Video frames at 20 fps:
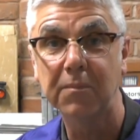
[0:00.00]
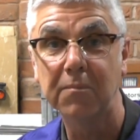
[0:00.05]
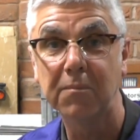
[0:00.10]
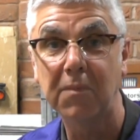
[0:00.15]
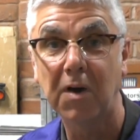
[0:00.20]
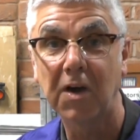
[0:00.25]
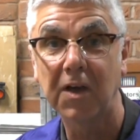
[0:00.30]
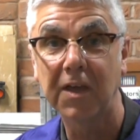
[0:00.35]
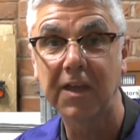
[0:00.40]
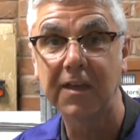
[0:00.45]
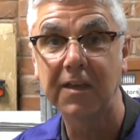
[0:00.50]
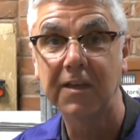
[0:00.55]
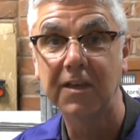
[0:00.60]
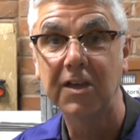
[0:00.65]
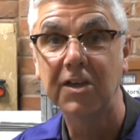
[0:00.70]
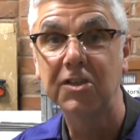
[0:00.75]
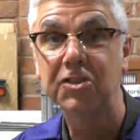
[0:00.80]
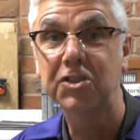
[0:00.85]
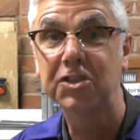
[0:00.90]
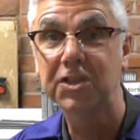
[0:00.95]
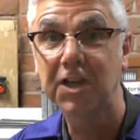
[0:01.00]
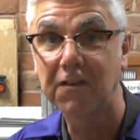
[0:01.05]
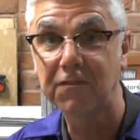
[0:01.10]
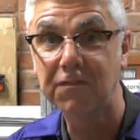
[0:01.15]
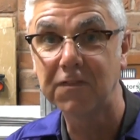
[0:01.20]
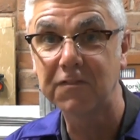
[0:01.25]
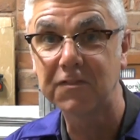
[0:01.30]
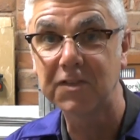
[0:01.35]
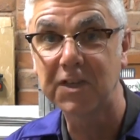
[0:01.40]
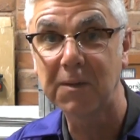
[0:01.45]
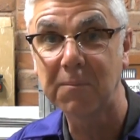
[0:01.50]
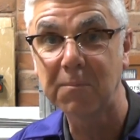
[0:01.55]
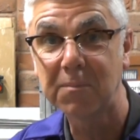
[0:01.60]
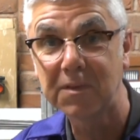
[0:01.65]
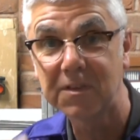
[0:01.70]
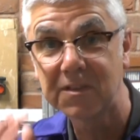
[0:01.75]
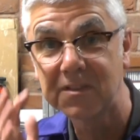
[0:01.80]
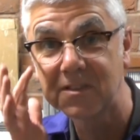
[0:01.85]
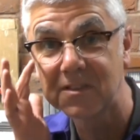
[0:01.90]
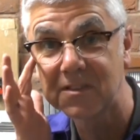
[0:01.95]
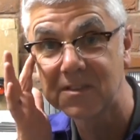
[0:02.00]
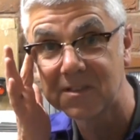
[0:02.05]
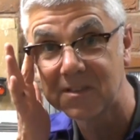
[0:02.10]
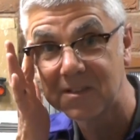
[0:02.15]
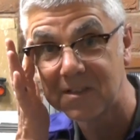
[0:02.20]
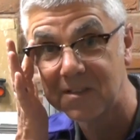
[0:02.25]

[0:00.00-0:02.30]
my Shelf of Champions.